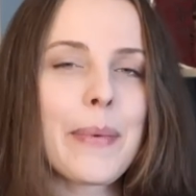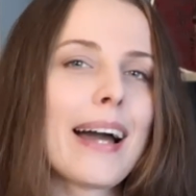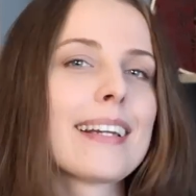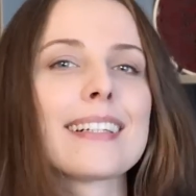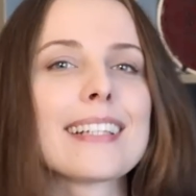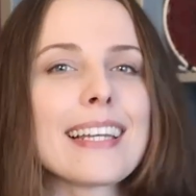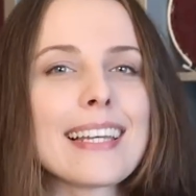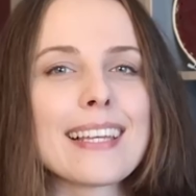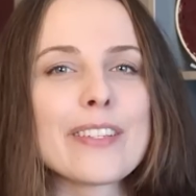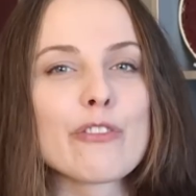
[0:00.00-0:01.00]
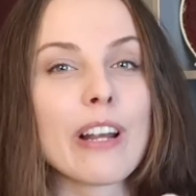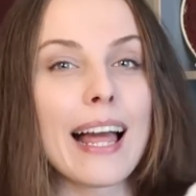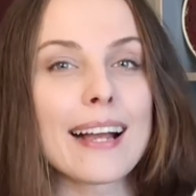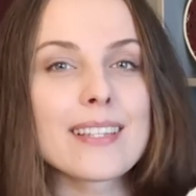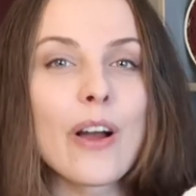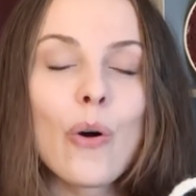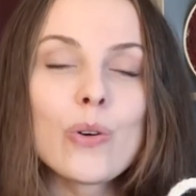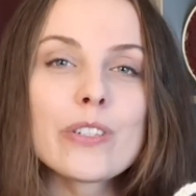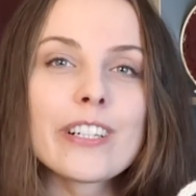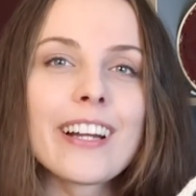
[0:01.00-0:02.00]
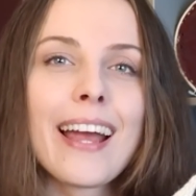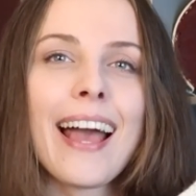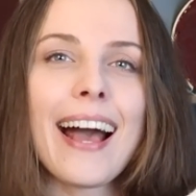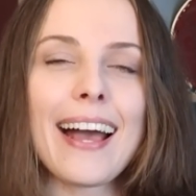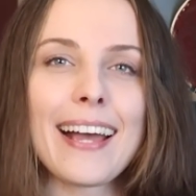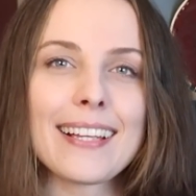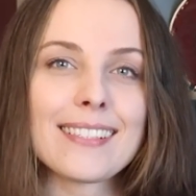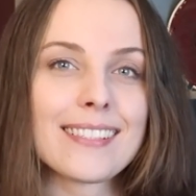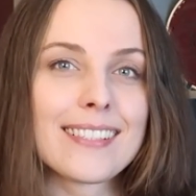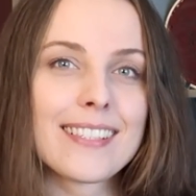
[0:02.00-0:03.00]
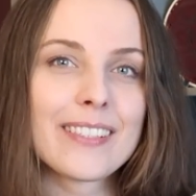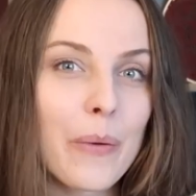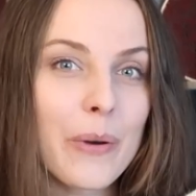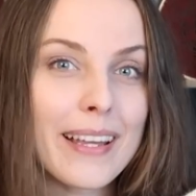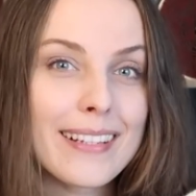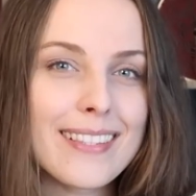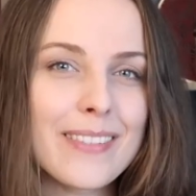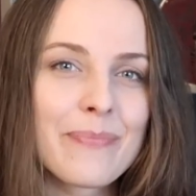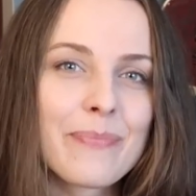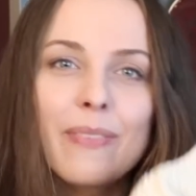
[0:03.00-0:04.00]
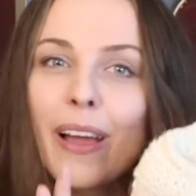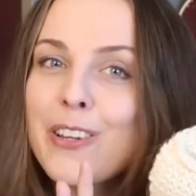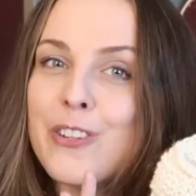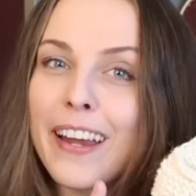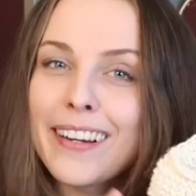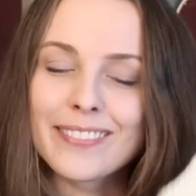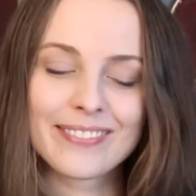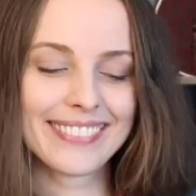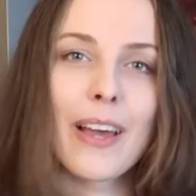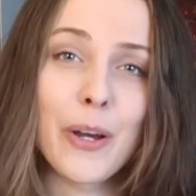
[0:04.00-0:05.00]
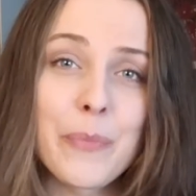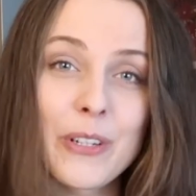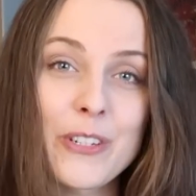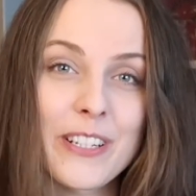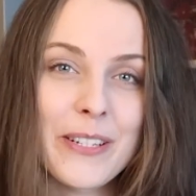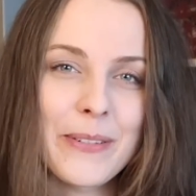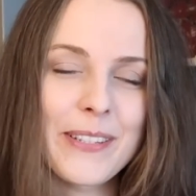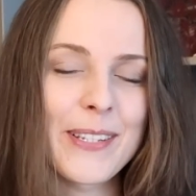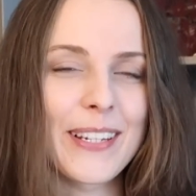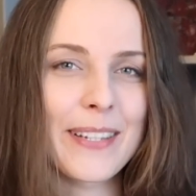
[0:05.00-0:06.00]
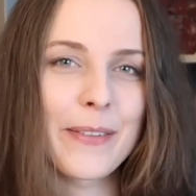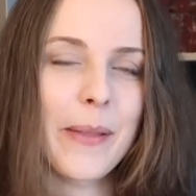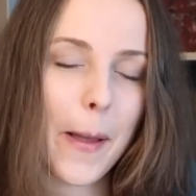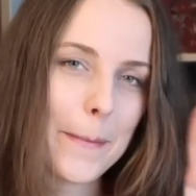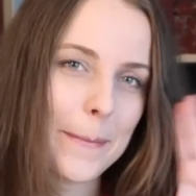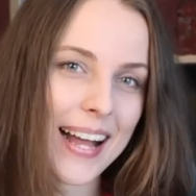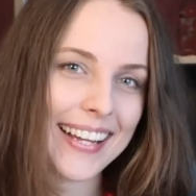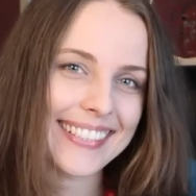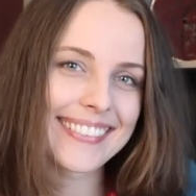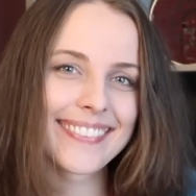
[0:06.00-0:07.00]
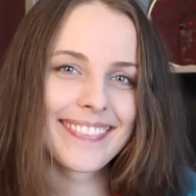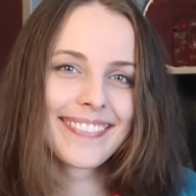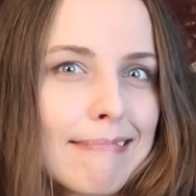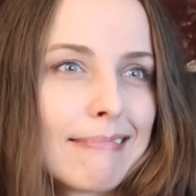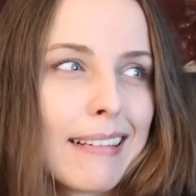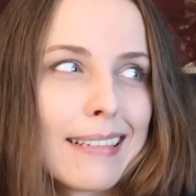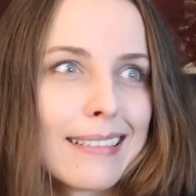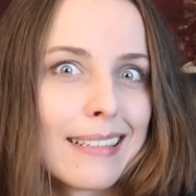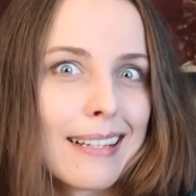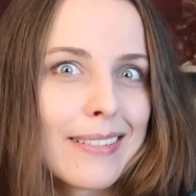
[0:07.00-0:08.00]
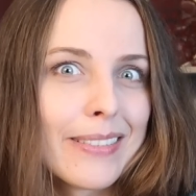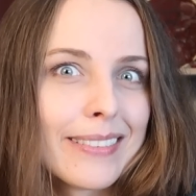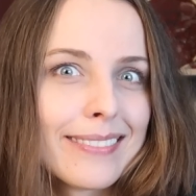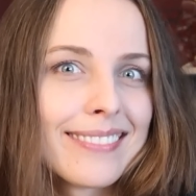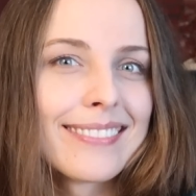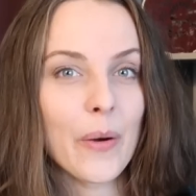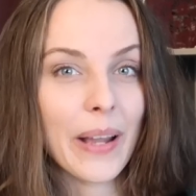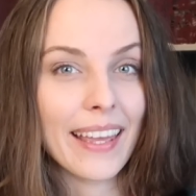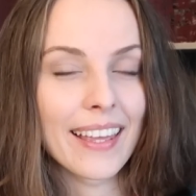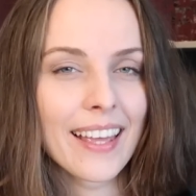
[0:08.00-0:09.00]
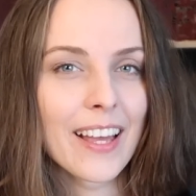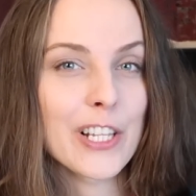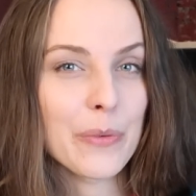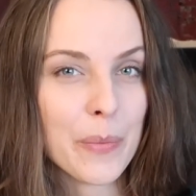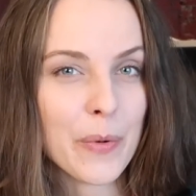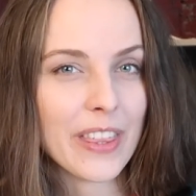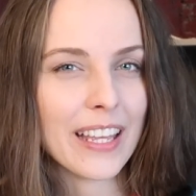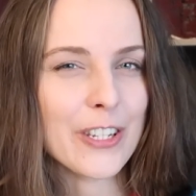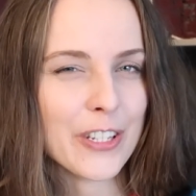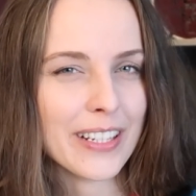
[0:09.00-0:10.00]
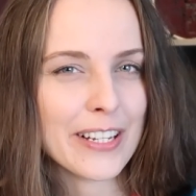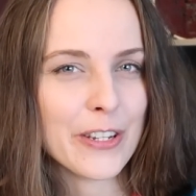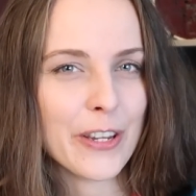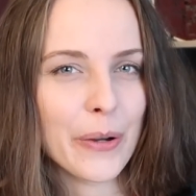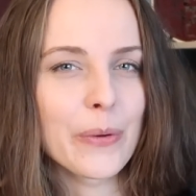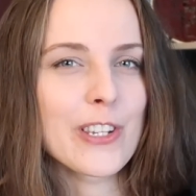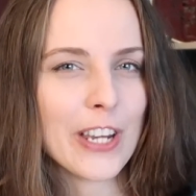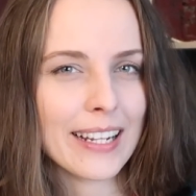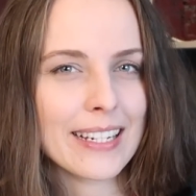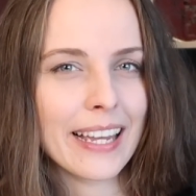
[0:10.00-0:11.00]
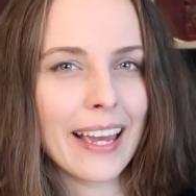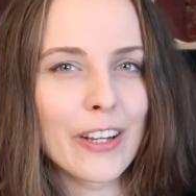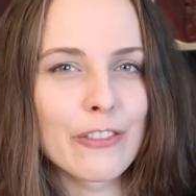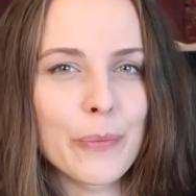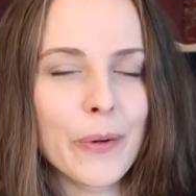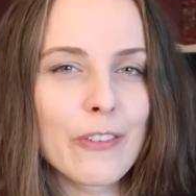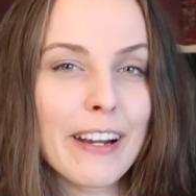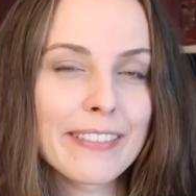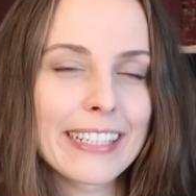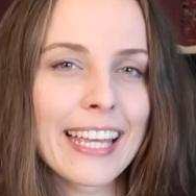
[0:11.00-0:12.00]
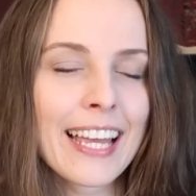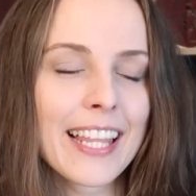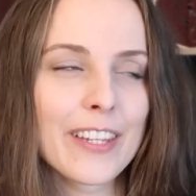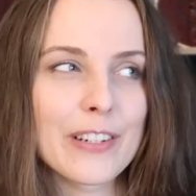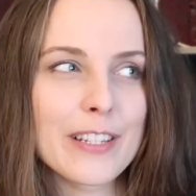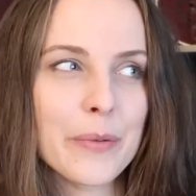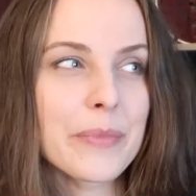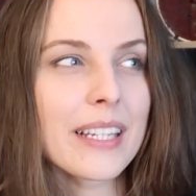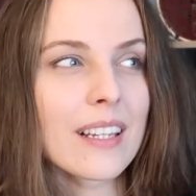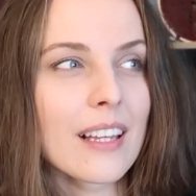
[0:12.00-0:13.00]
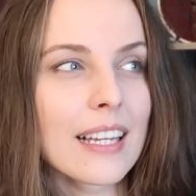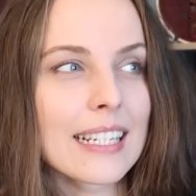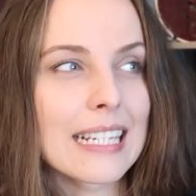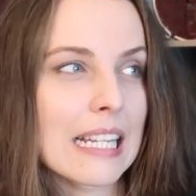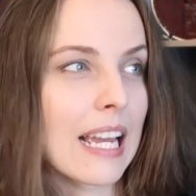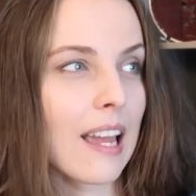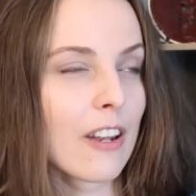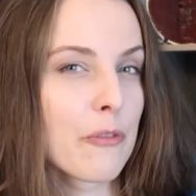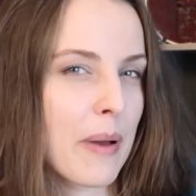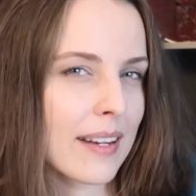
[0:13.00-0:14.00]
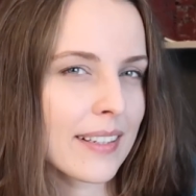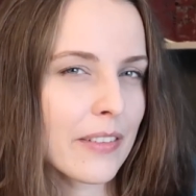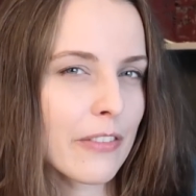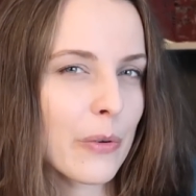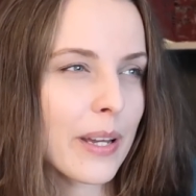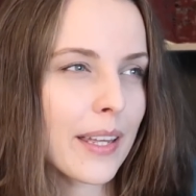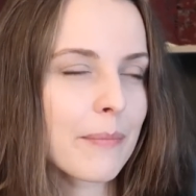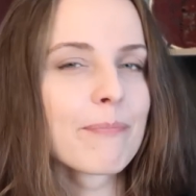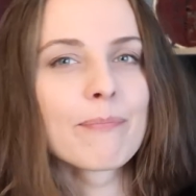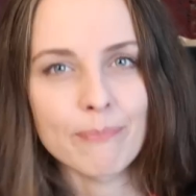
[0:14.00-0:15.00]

pattern is relax holder. And what else? Share. I hope you enjoyed this one. See you next one. Bye. I think that's all. Okay, so one more thing just to let you know, check Knitting I Love group on Ravelry. There is something like Knitting I Love pattern giveaway.